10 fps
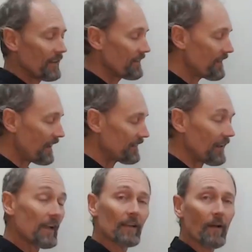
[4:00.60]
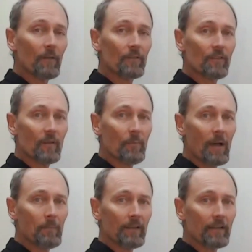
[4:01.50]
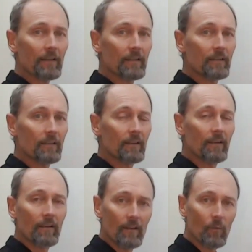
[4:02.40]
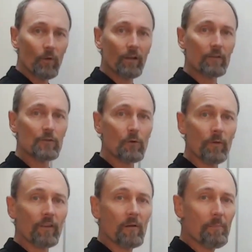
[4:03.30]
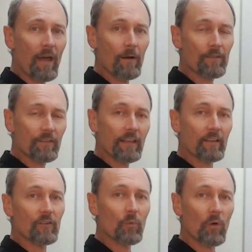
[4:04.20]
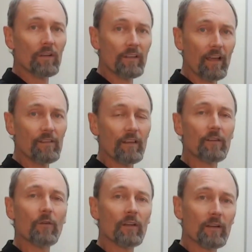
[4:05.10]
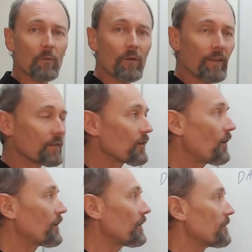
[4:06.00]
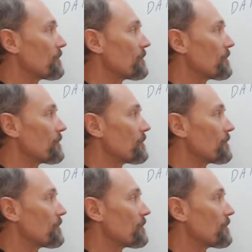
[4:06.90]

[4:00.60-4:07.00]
then it goes to the public. We're going to draw the comparison here to what Daisy are doing with their token.